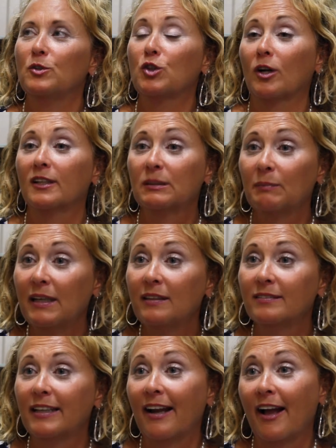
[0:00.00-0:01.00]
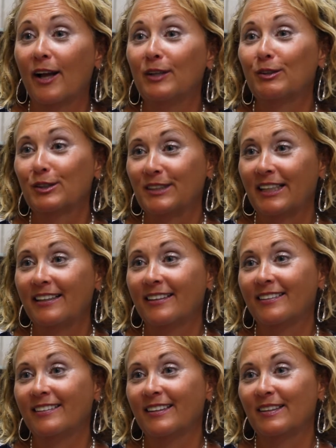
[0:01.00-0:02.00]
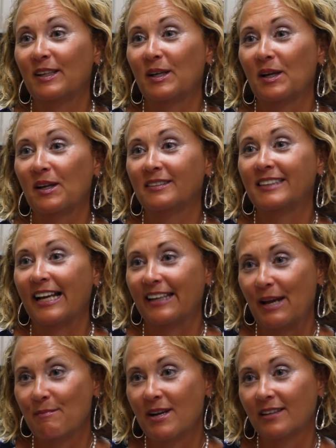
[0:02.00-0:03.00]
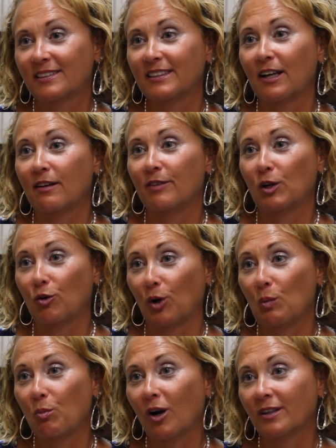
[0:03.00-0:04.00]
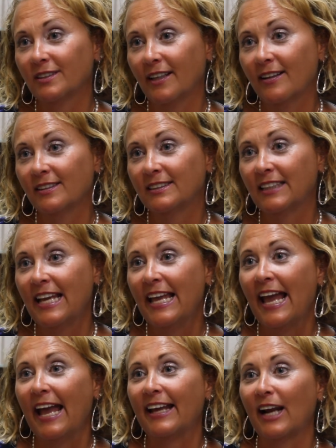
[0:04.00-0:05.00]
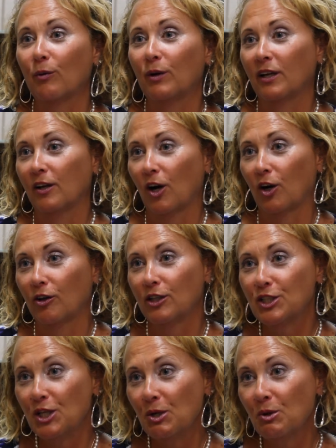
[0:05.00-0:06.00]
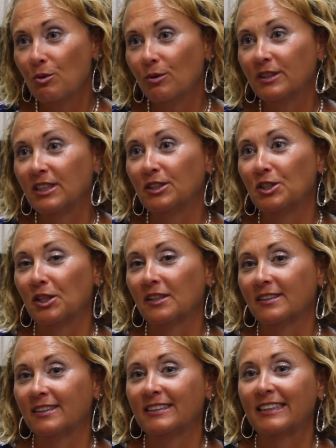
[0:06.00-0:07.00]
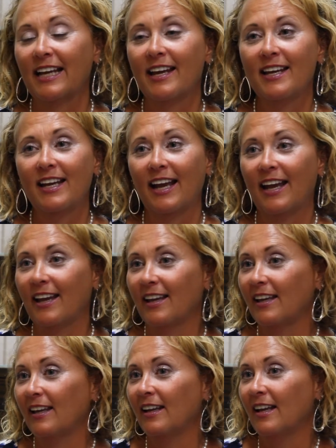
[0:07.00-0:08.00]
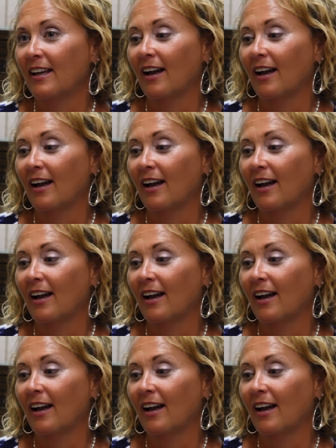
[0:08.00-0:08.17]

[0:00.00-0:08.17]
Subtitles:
Trust me that I understand the dynamics of a group process, and I would encourage you to just take a